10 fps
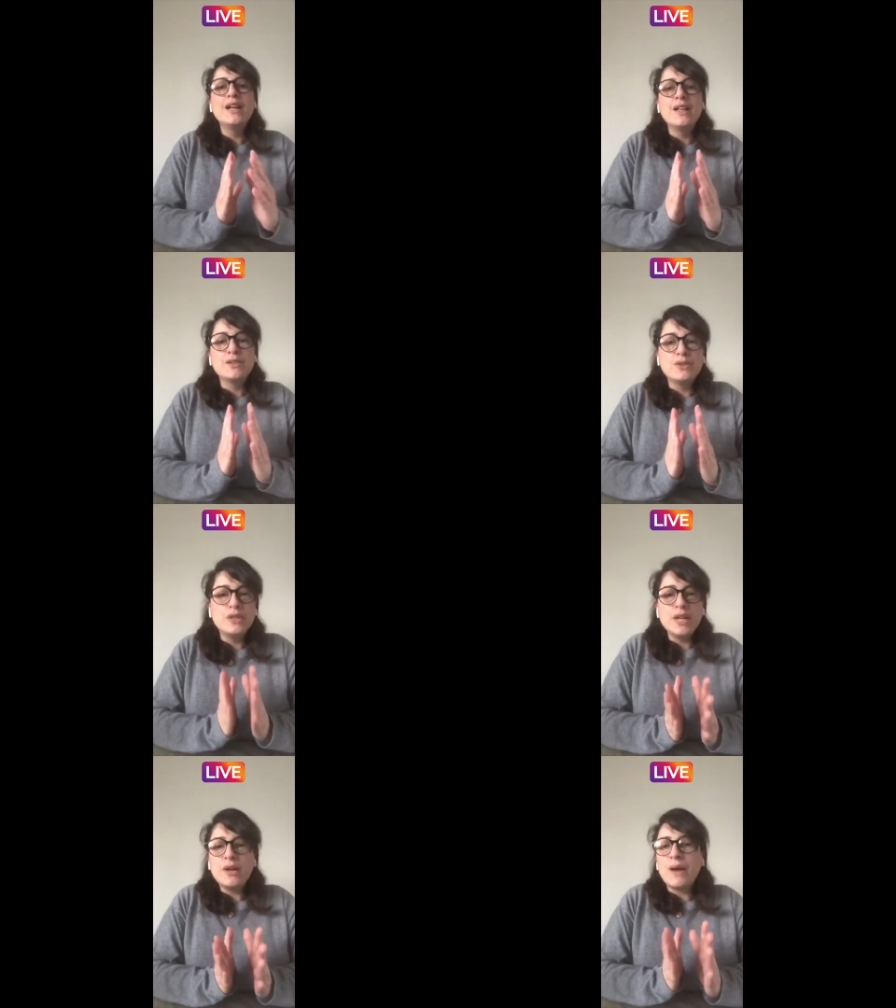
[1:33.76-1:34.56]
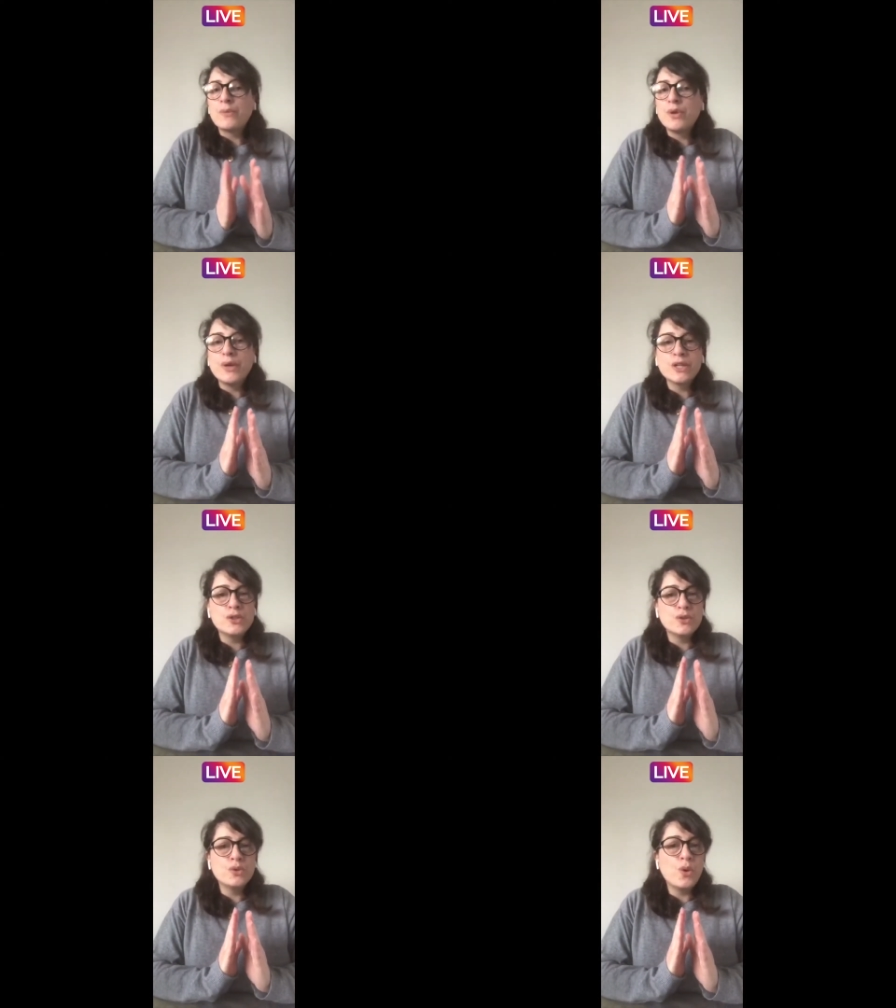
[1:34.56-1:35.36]
today I'm going
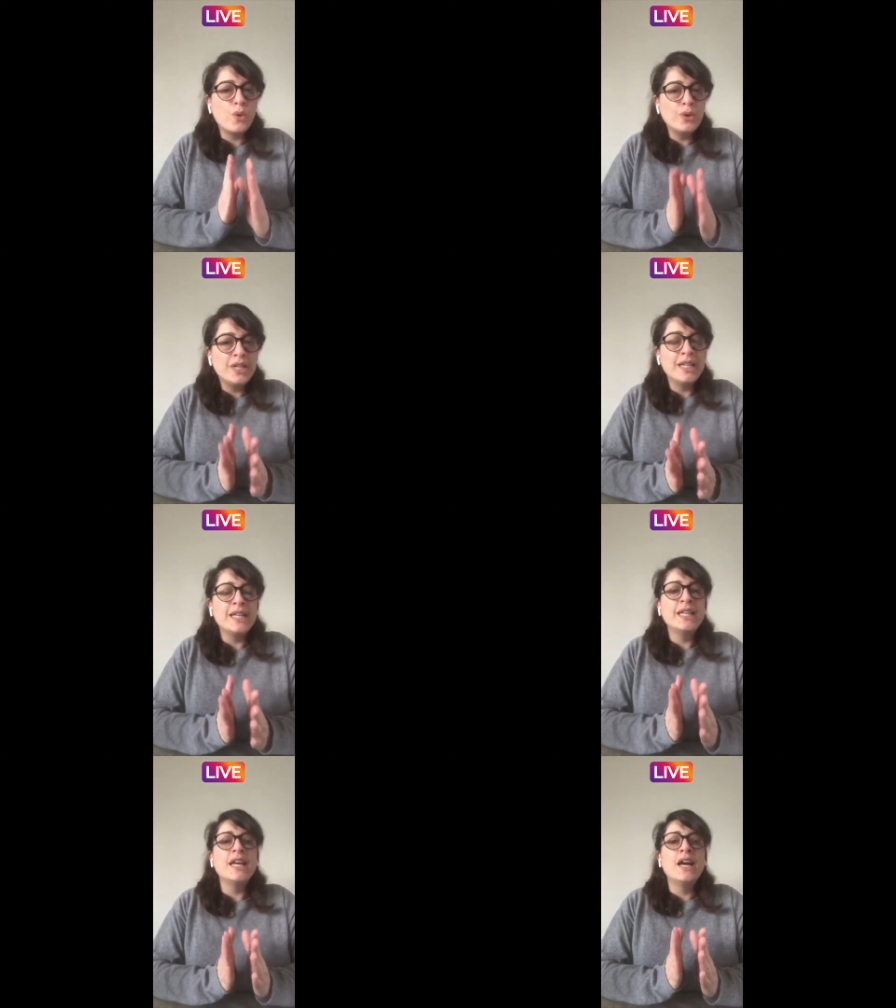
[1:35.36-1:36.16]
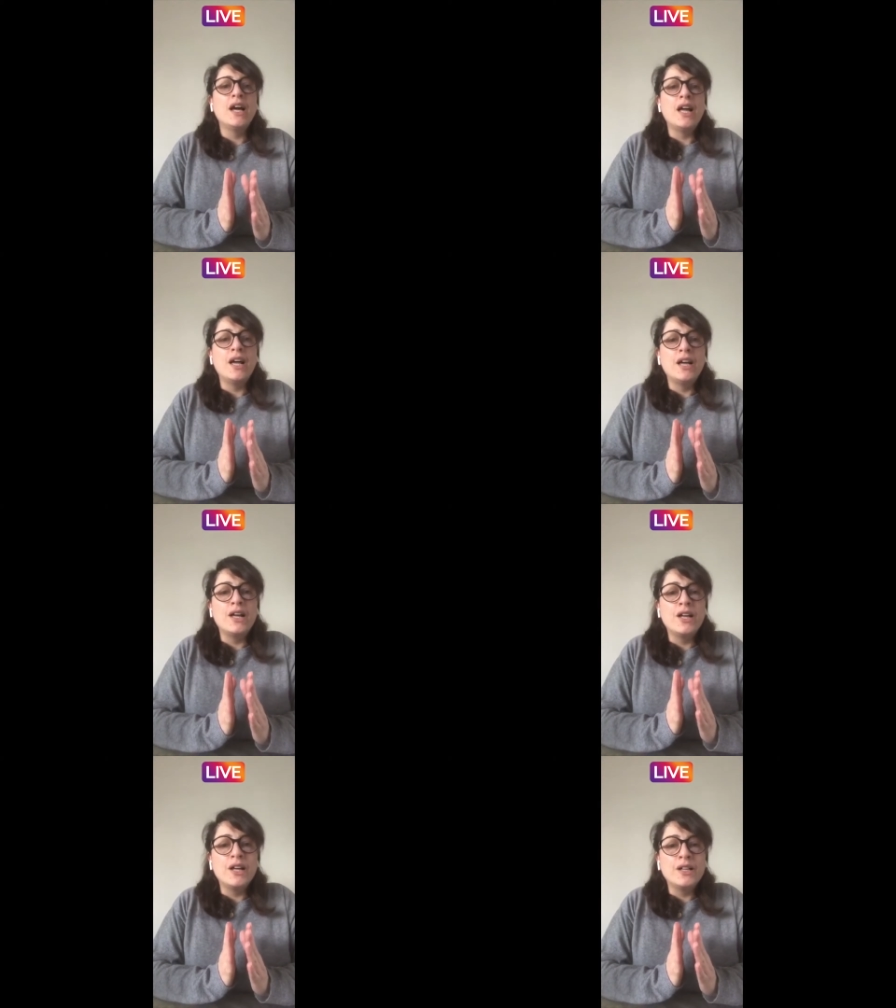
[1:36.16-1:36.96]
to only
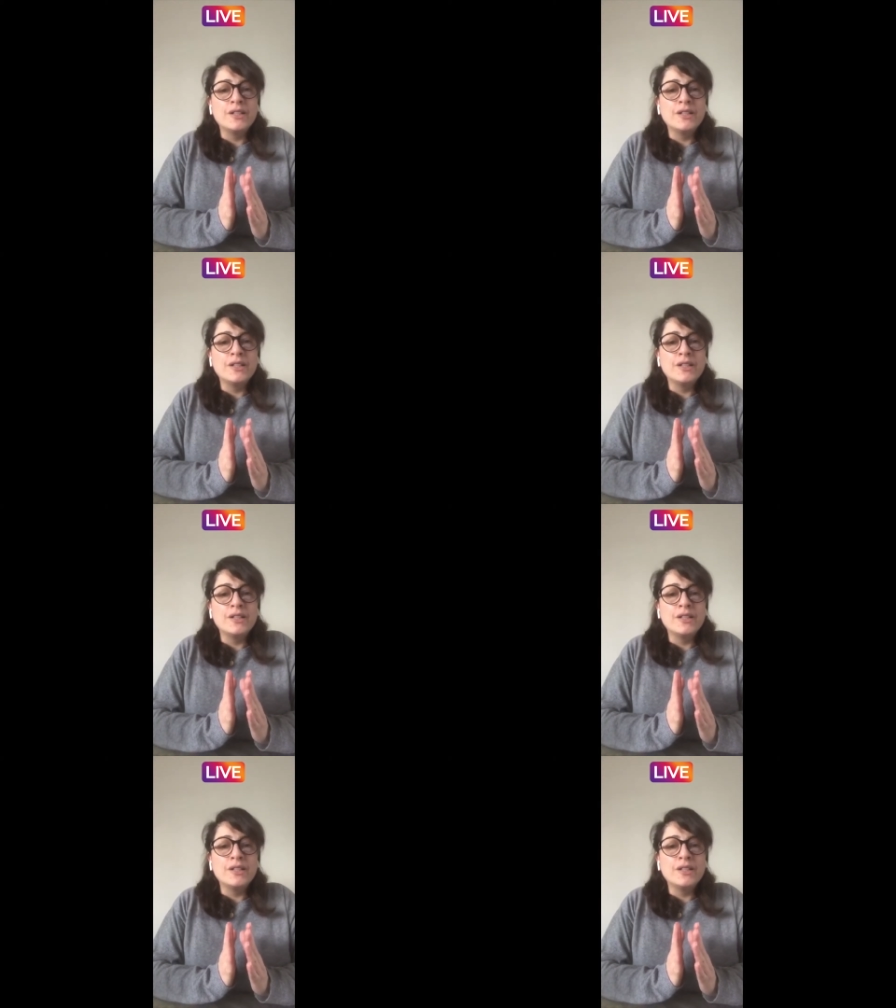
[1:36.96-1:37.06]
uh,